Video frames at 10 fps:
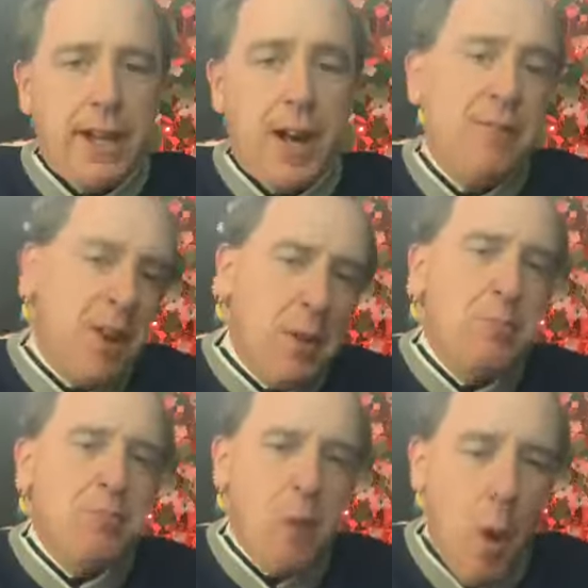I feel
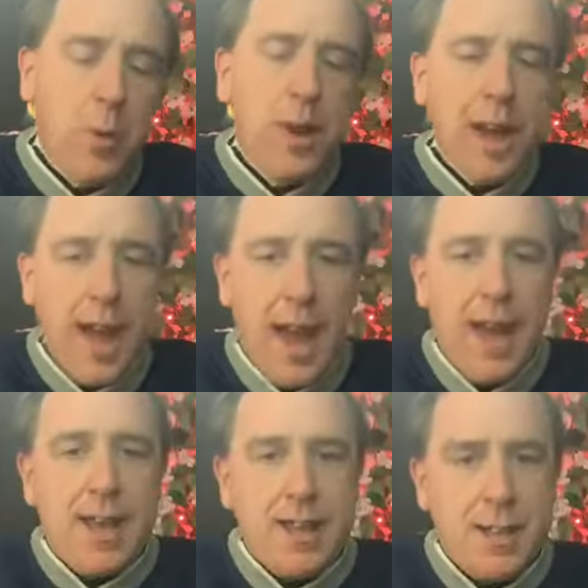
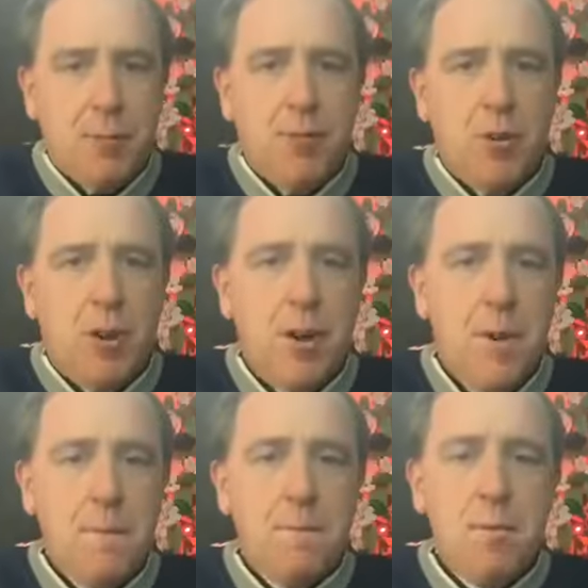okay except for a,
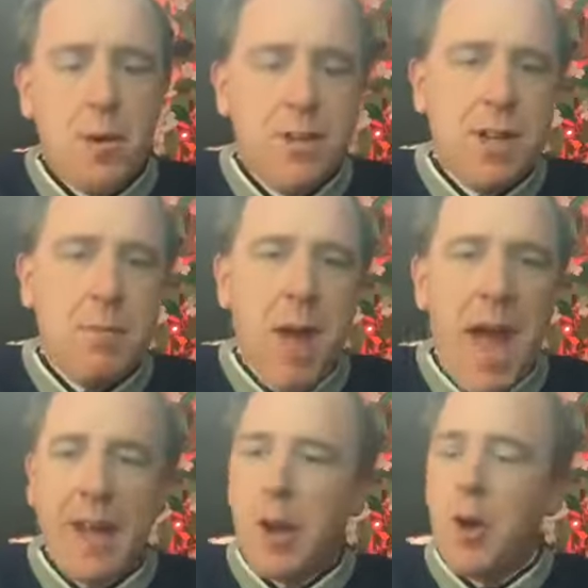for a deep
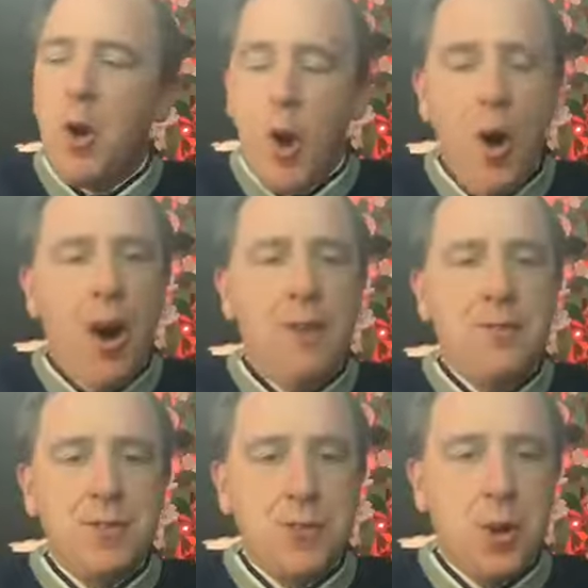hacking cough.
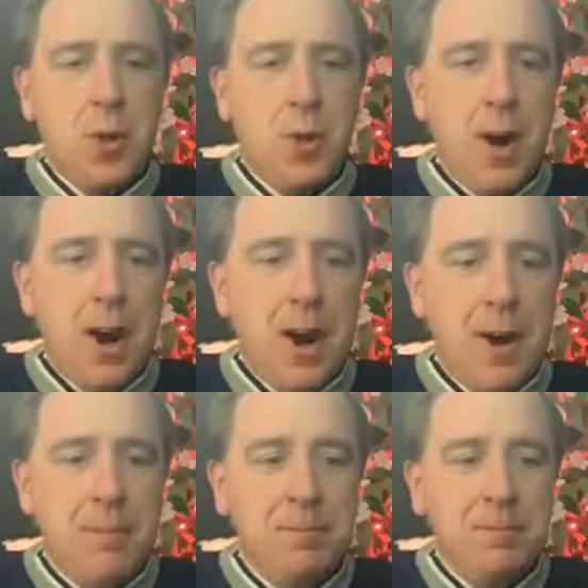So,
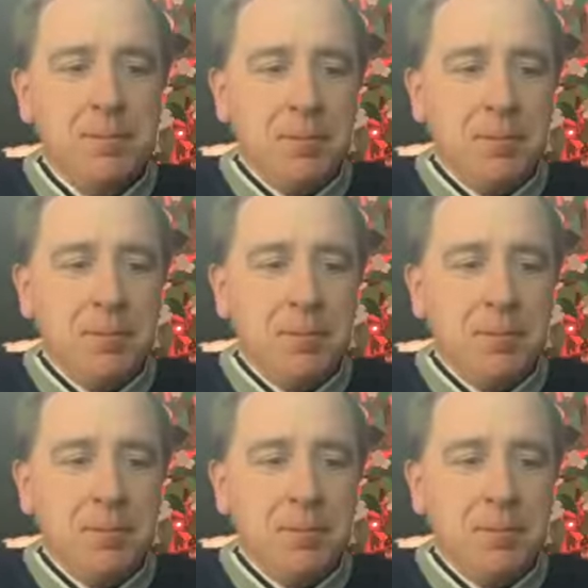um,